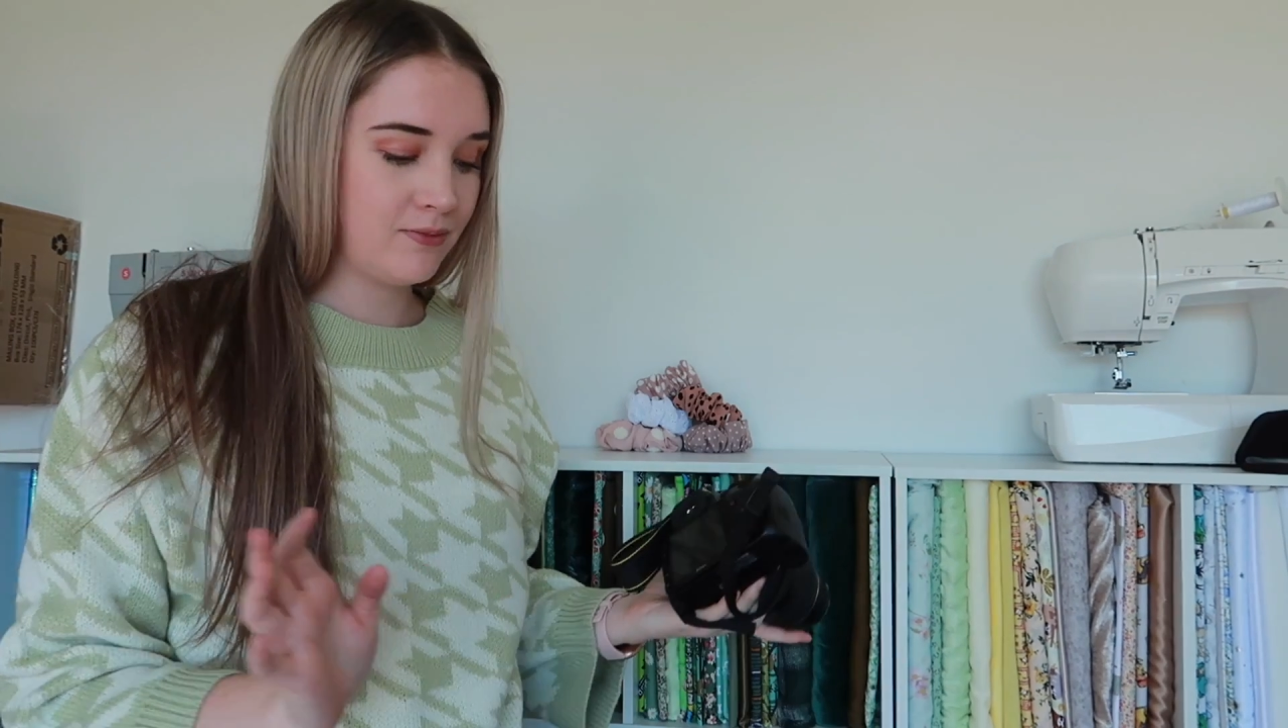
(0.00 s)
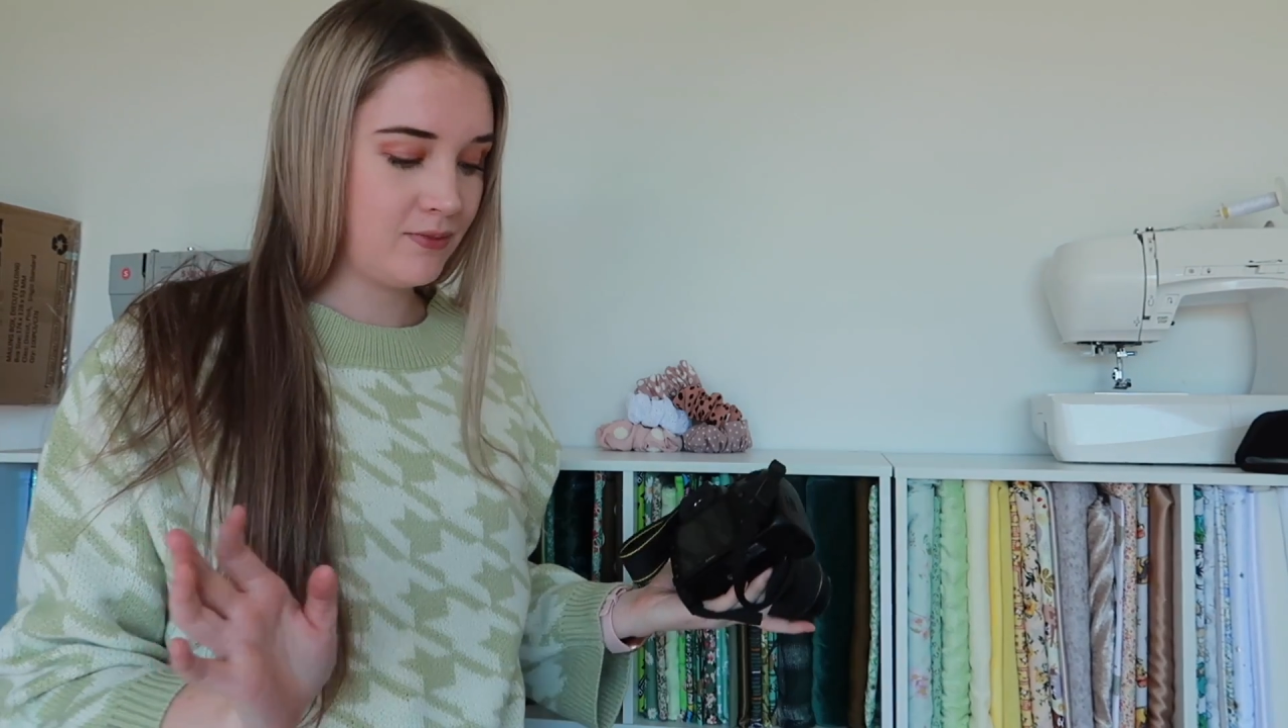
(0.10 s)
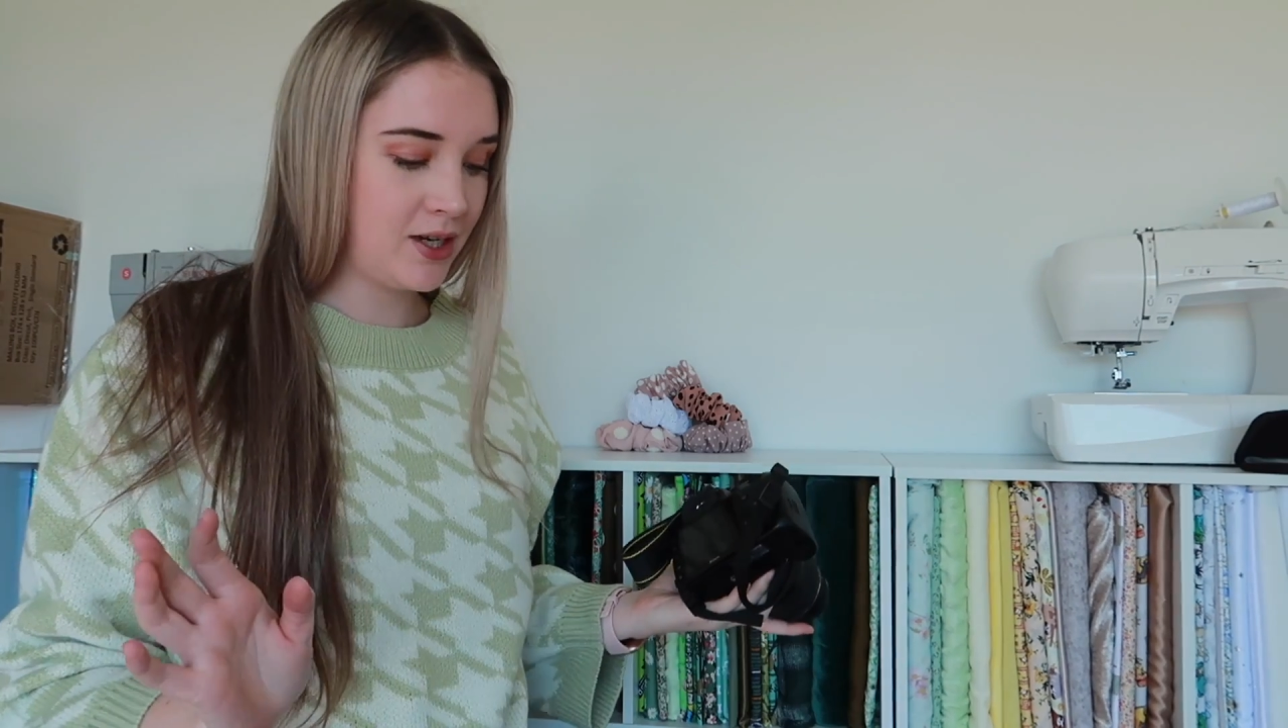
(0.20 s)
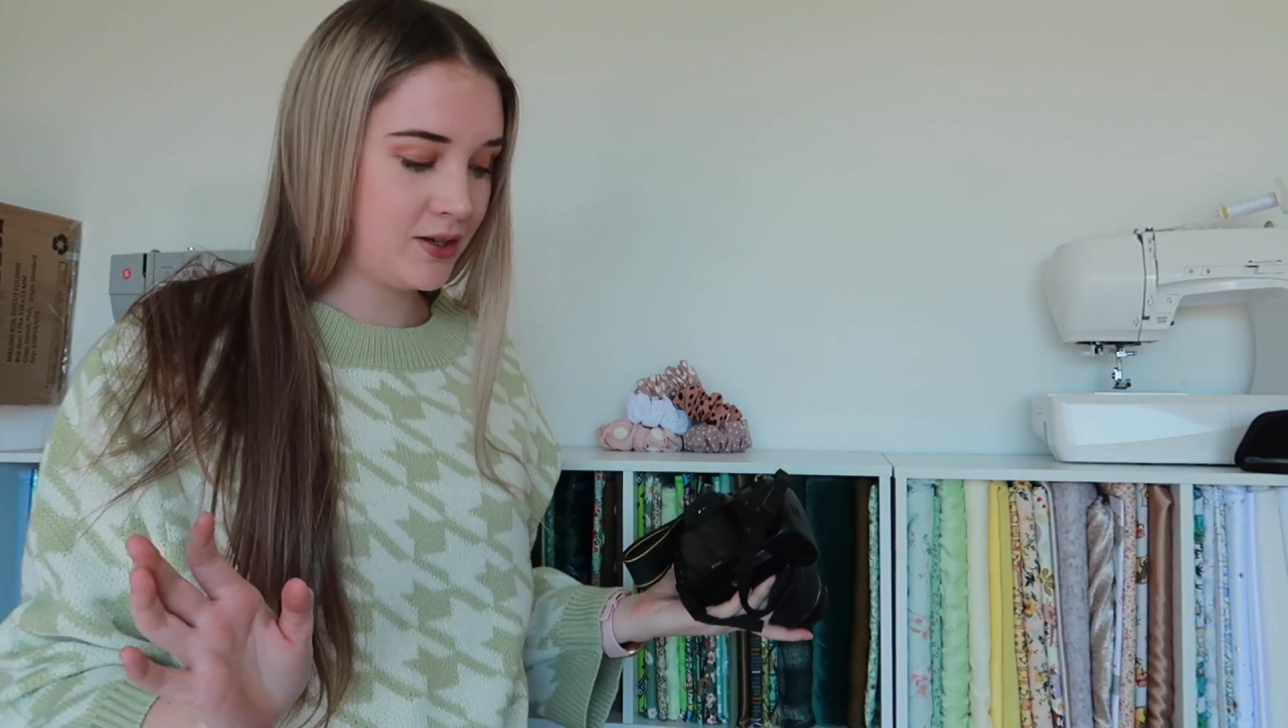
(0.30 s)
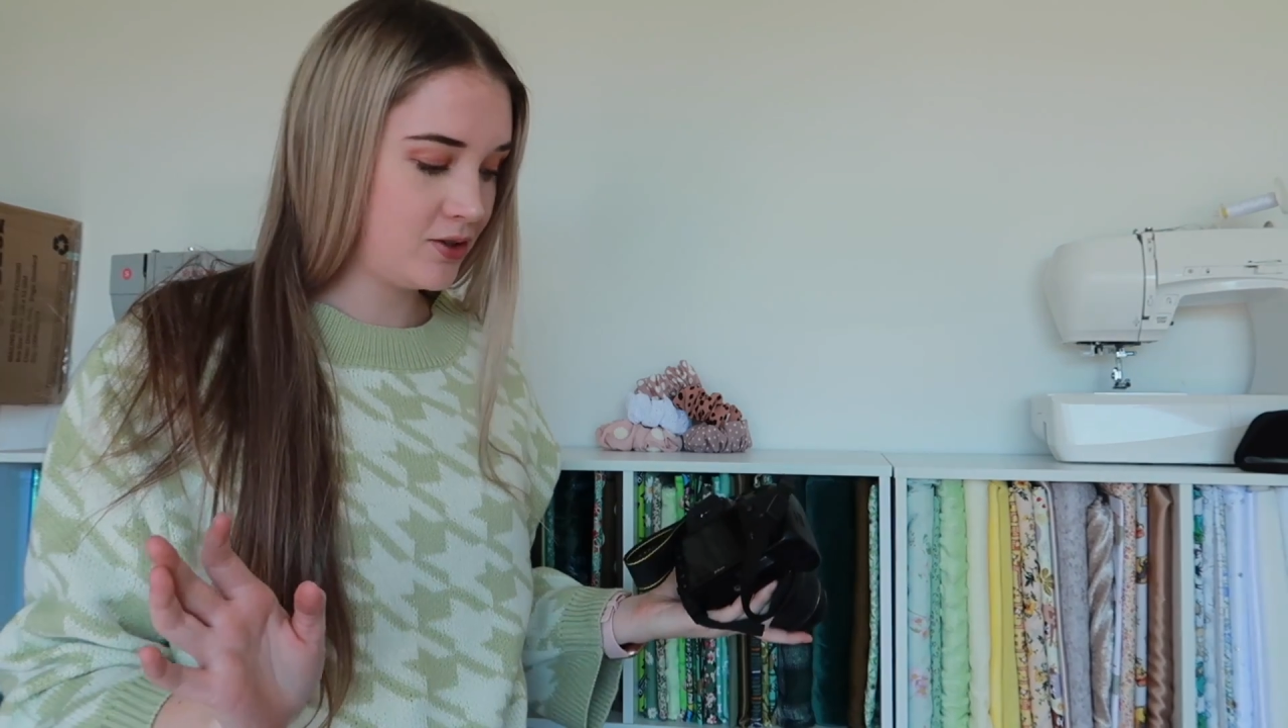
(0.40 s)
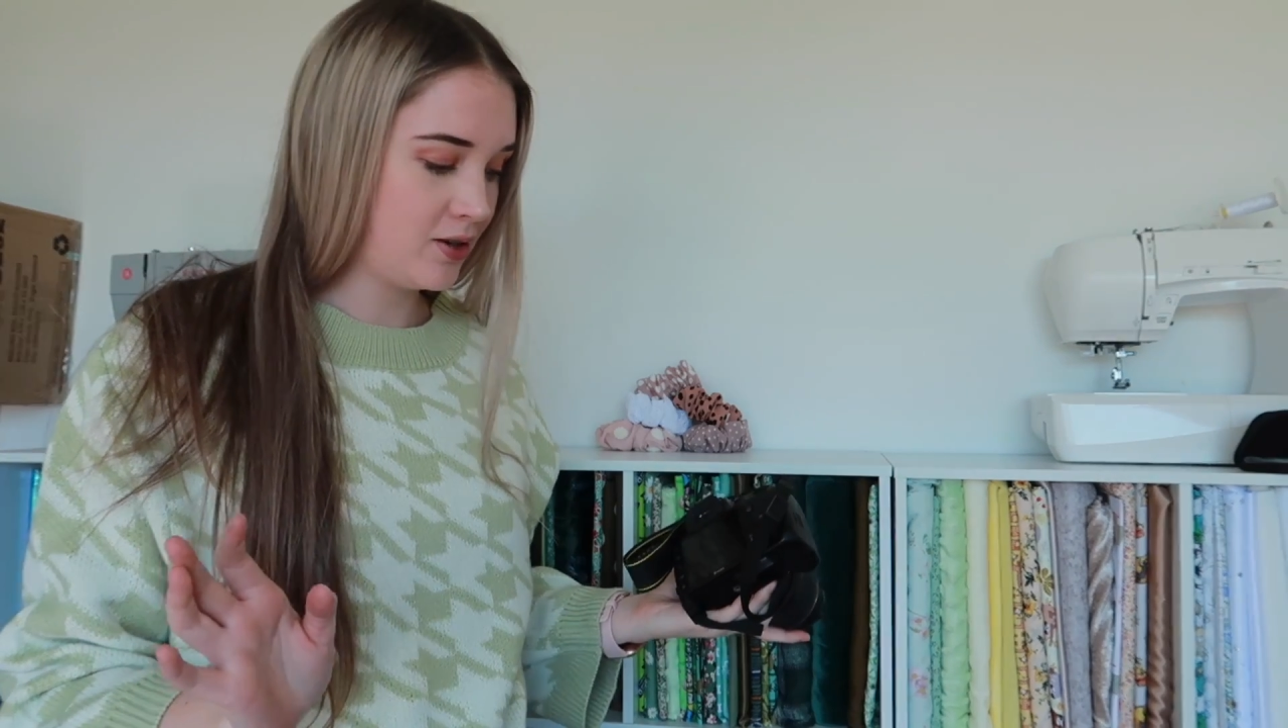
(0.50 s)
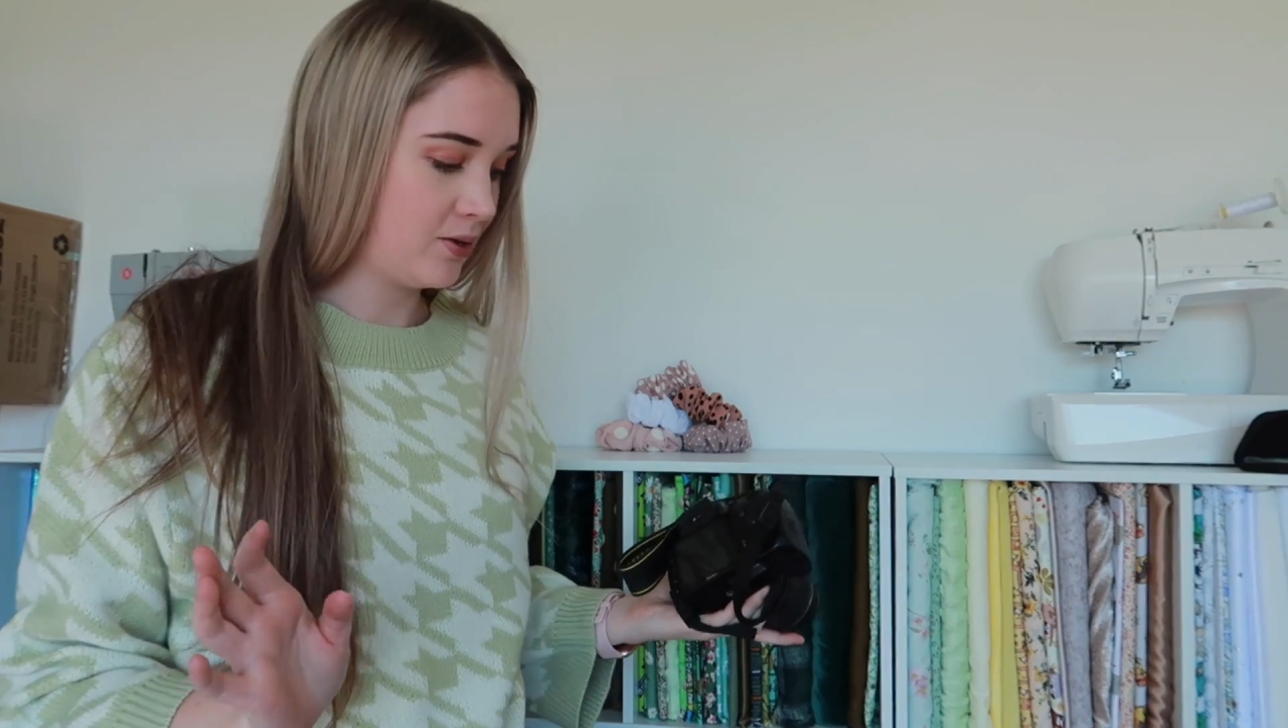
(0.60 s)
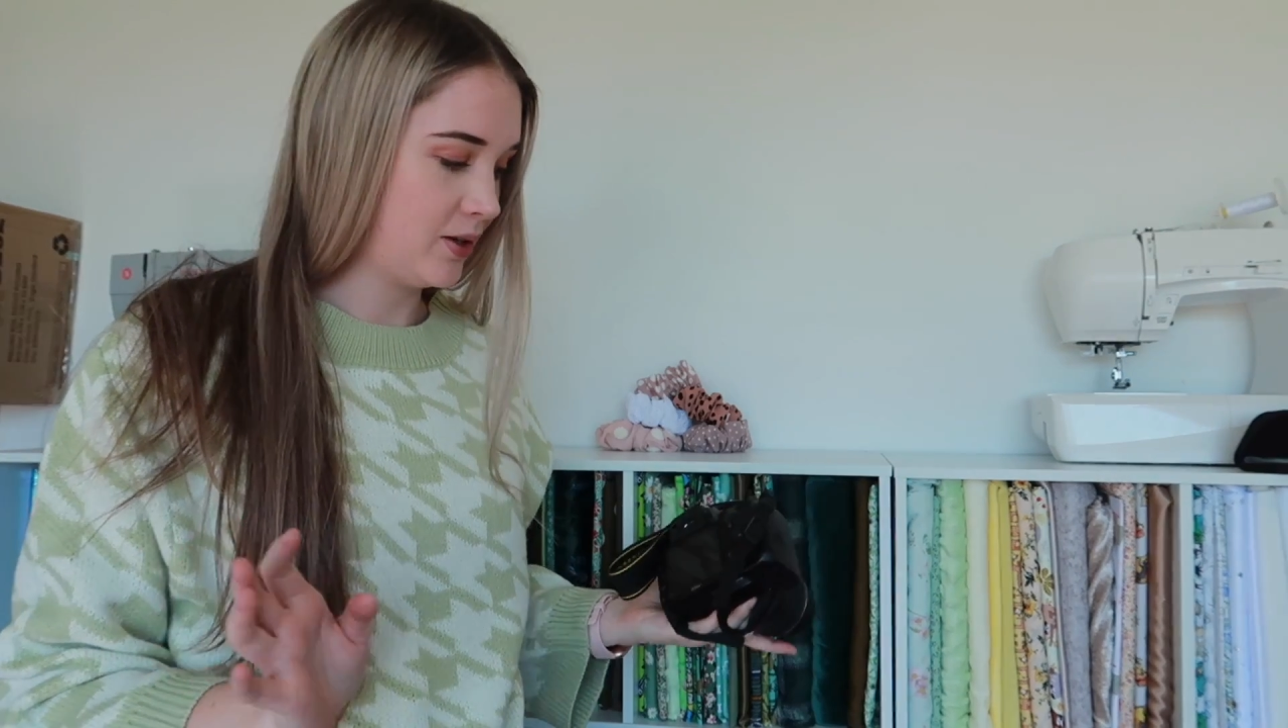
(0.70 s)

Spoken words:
need to get